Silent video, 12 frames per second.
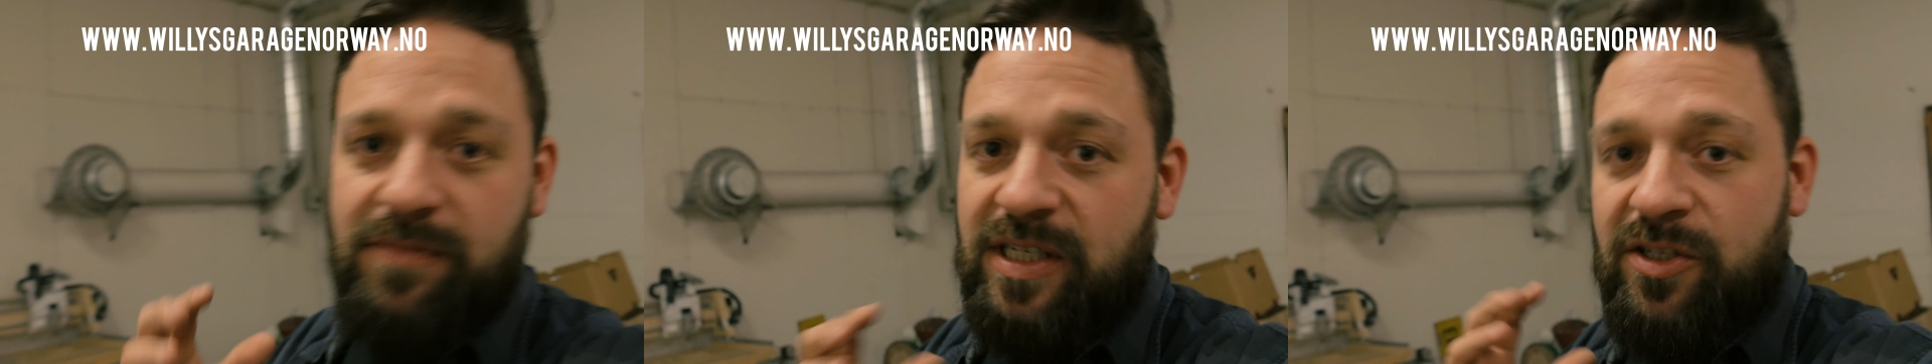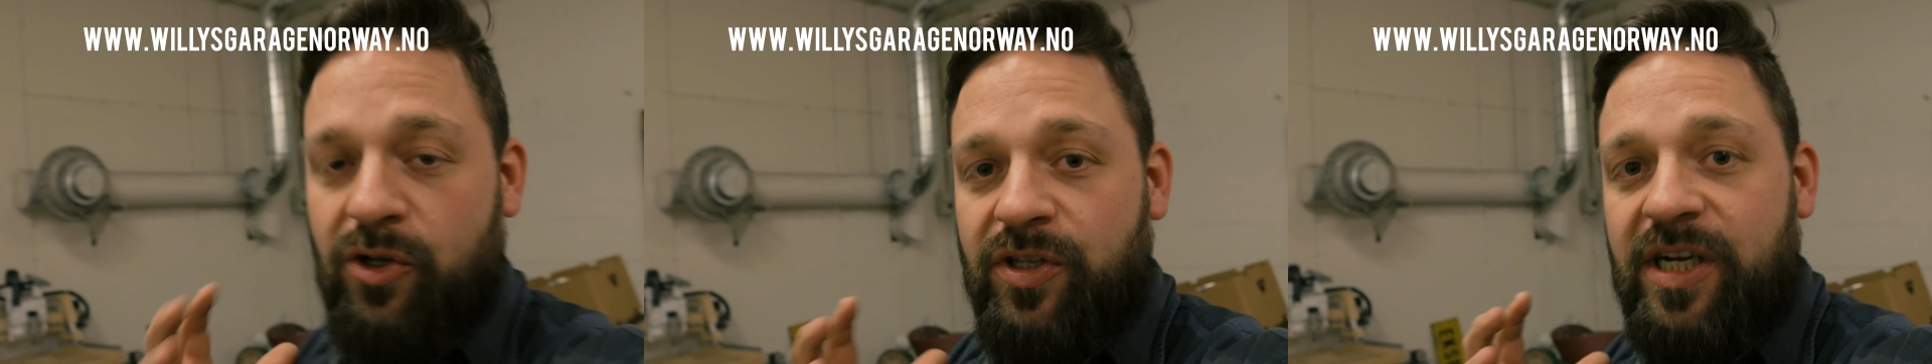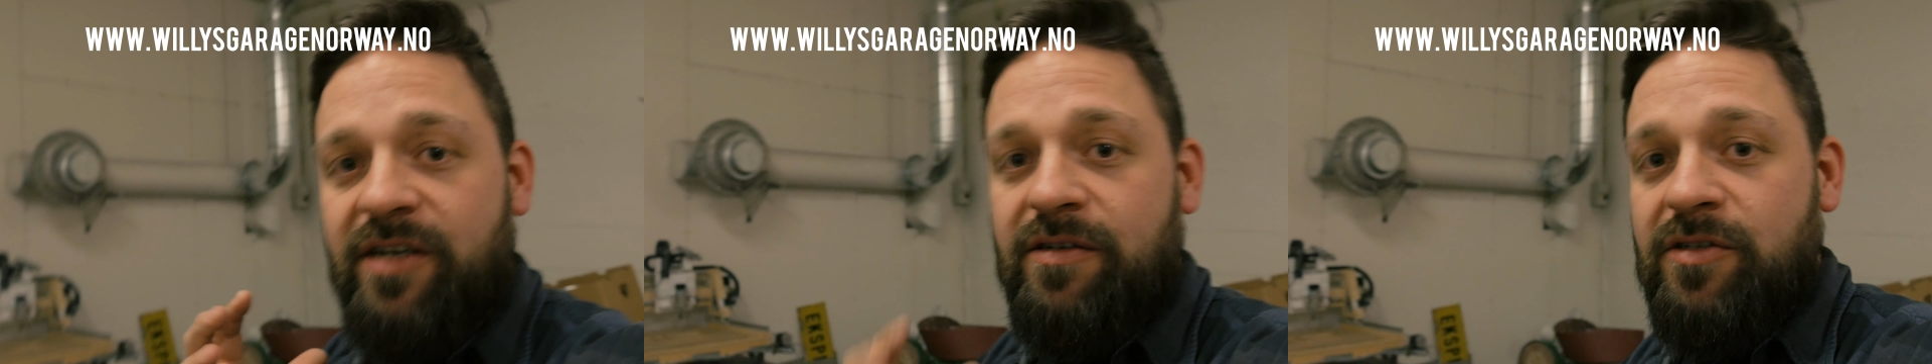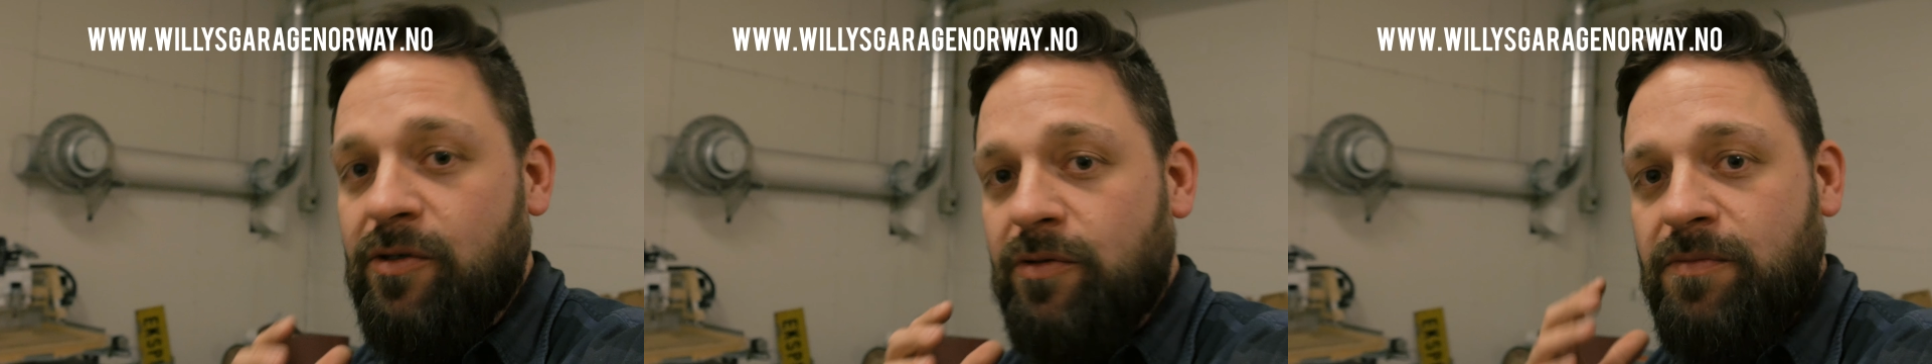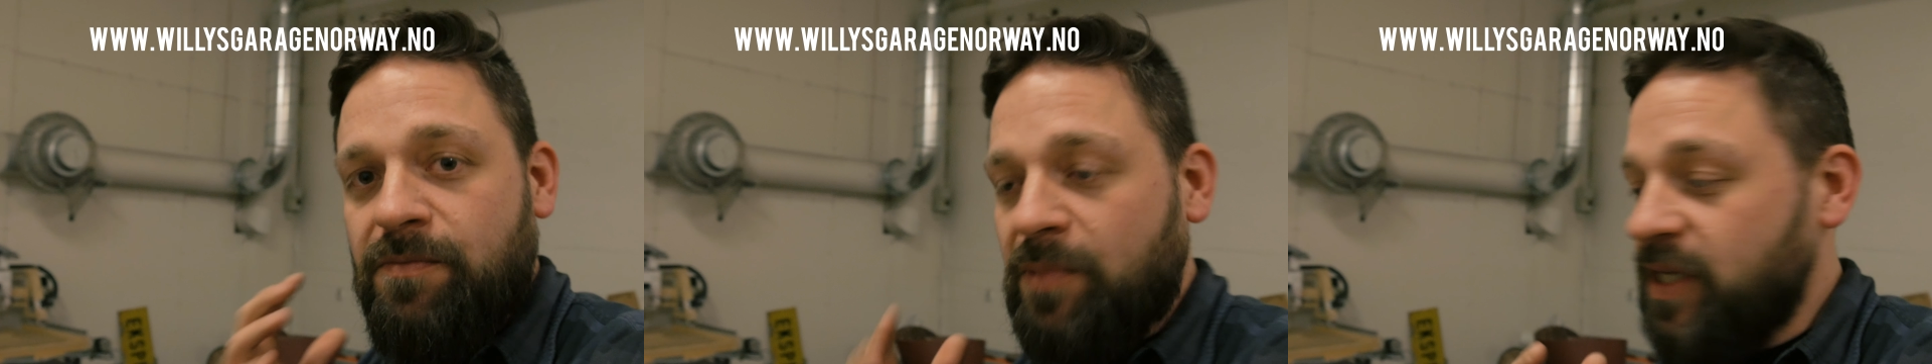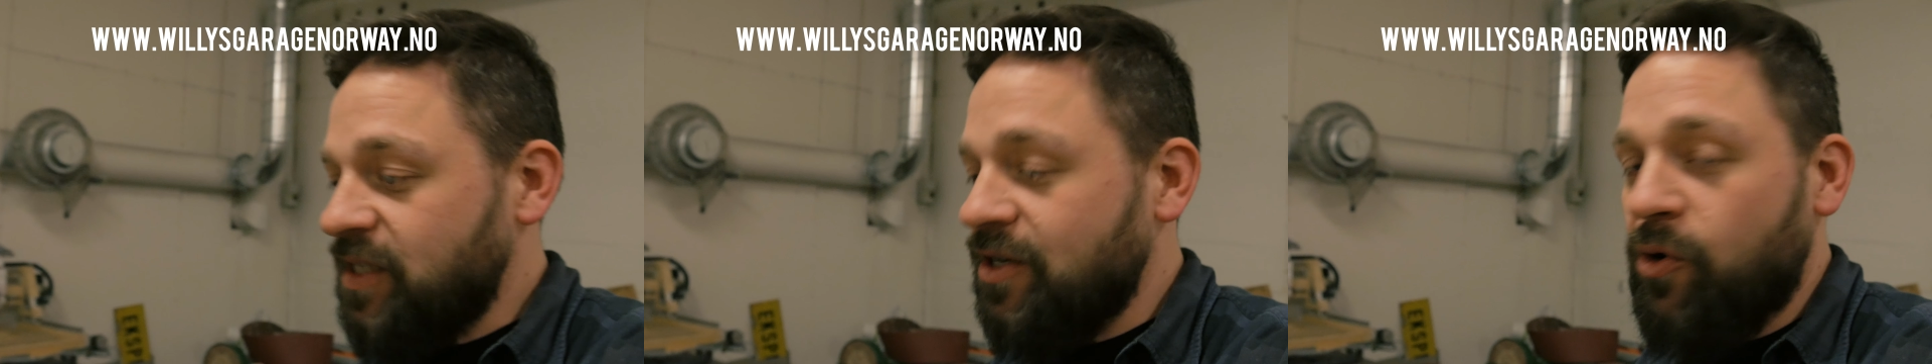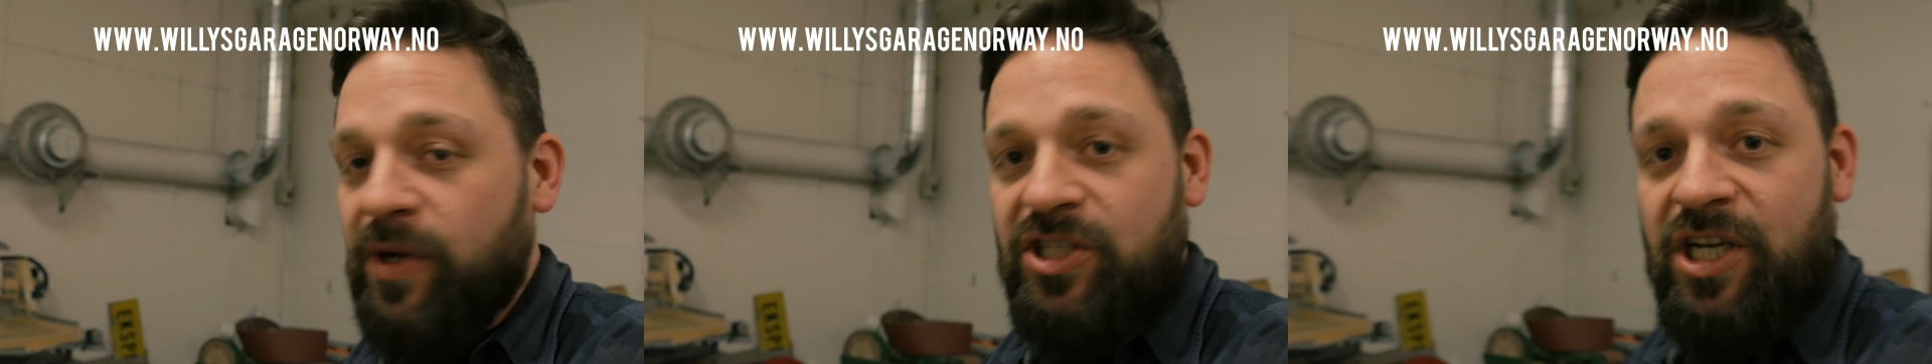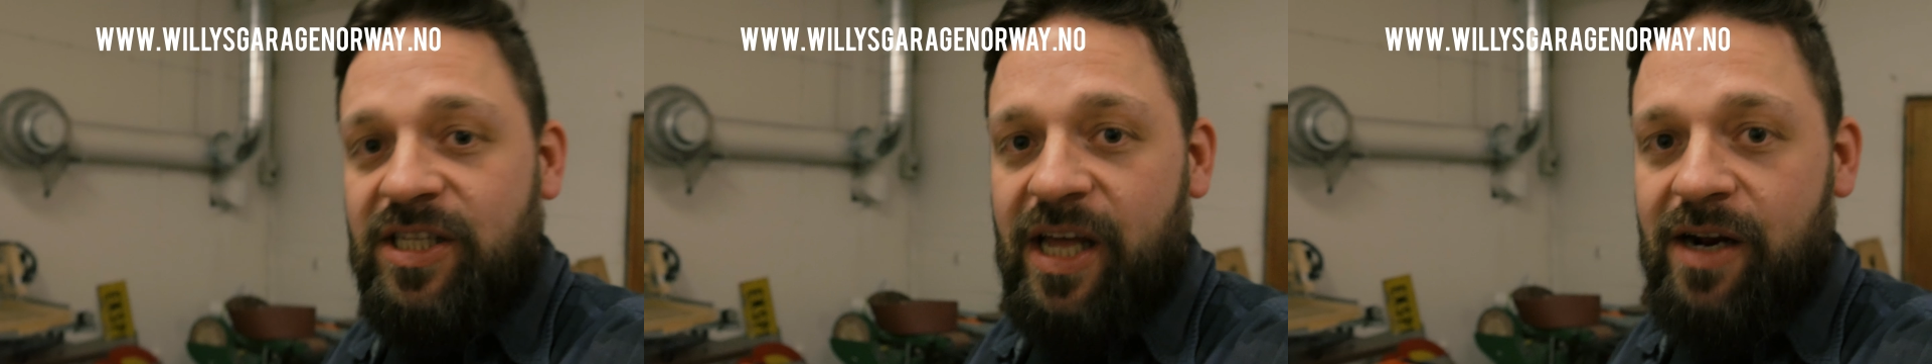is on there, so please go and
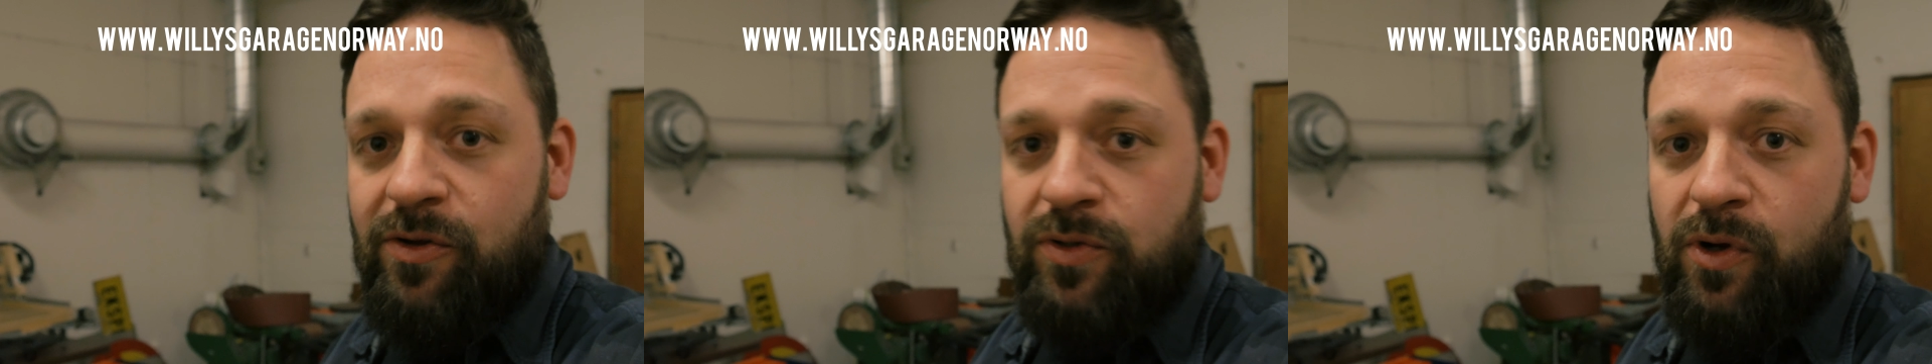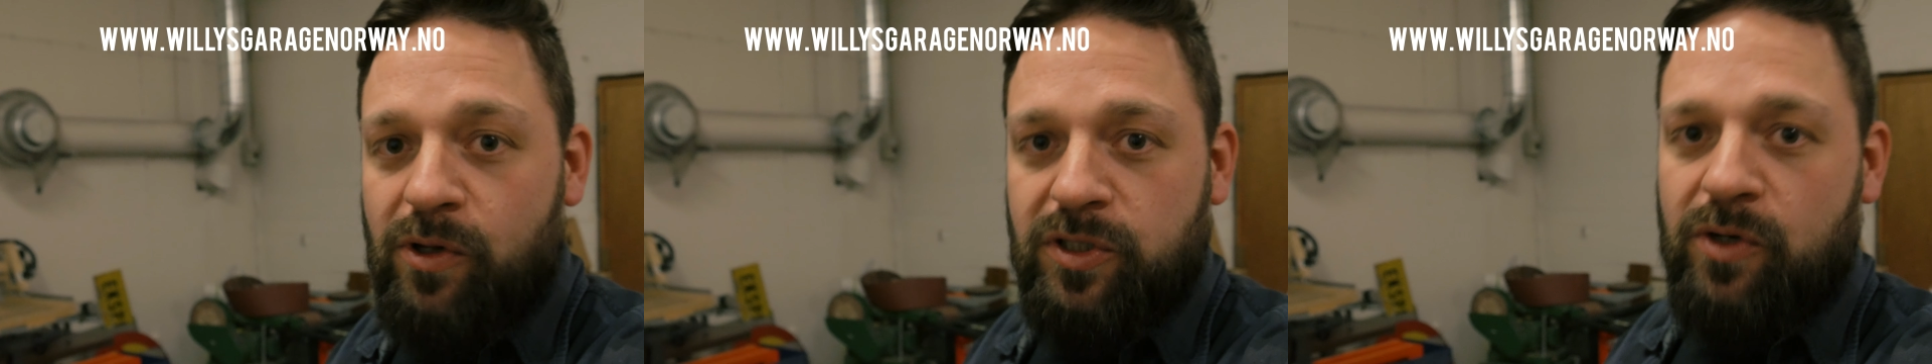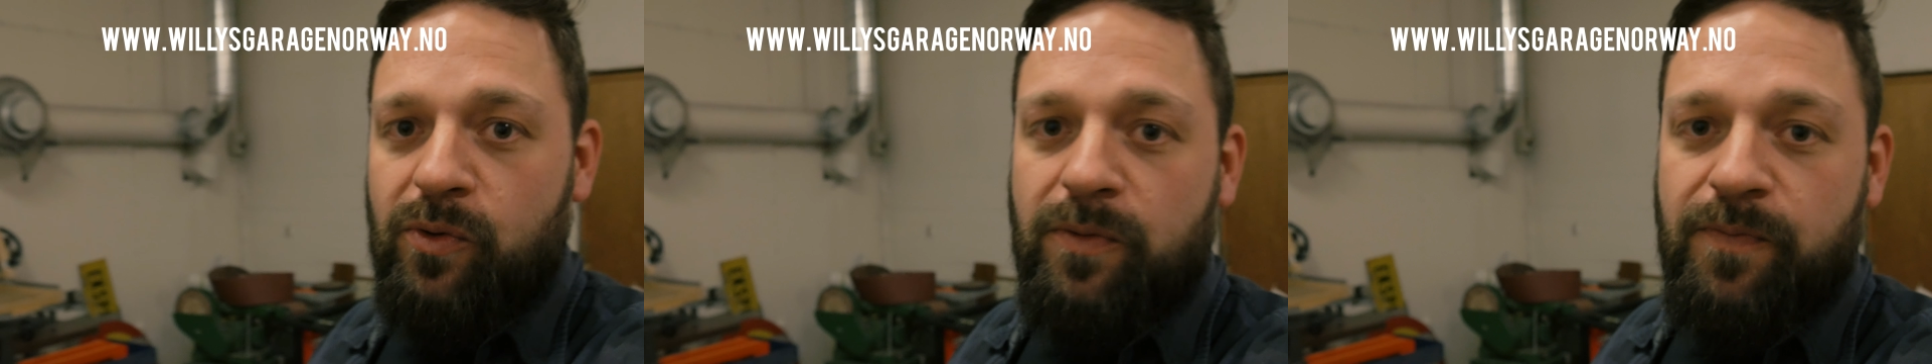check that out also.